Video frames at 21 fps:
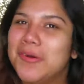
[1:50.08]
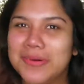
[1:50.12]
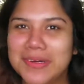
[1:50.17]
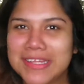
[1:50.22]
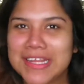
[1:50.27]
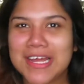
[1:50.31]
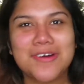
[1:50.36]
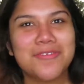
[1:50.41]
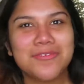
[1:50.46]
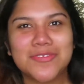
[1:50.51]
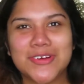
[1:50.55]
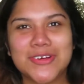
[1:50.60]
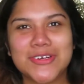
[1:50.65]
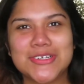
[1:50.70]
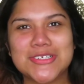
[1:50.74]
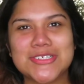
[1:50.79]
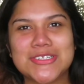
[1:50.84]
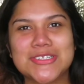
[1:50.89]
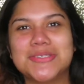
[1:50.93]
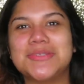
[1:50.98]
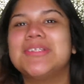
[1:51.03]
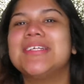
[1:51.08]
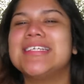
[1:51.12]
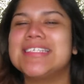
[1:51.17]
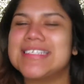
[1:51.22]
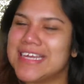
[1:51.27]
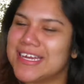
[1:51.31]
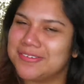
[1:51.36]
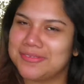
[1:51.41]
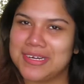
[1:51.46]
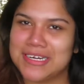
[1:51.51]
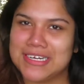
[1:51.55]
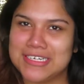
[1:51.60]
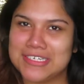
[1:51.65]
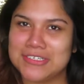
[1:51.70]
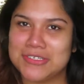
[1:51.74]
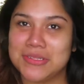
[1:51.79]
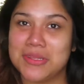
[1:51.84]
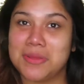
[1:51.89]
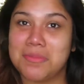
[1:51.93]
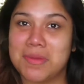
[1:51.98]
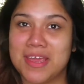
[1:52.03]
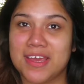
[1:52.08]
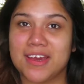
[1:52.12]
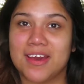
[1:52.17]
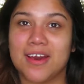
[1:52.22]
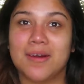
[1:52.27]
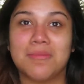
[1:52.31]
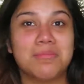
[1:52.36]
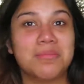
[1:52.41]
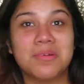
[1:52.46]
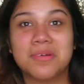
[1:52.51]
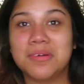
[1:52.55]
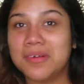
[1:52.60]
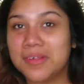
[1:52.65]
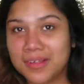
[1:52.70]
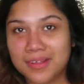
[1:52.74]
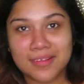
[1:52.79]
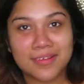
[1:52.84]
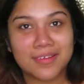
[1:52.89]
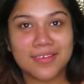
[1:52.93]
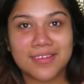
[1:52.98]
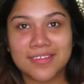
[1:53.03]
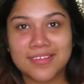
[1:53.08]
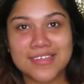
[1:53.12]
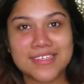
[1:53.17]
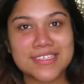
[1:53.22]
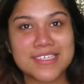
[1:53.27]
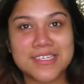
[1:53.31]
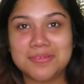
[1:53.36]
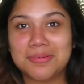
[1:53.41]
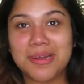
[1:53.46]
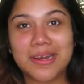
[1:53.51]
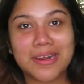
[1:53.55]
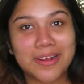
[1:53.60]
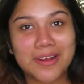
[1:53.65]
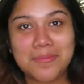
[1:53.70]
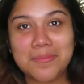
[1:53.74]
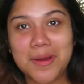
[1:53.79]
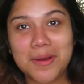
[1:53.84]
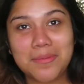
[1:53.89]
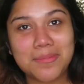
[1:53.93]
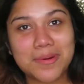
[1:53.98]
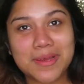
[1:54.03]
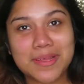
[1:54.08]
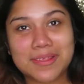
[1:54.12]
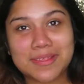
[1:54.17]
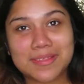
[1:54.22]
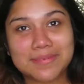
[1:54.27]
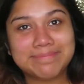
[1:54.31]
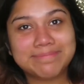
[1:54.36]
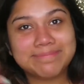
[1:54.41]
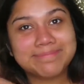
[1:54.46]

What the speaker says: without further ado, let's get right into the makeup. Let's see what I come up with.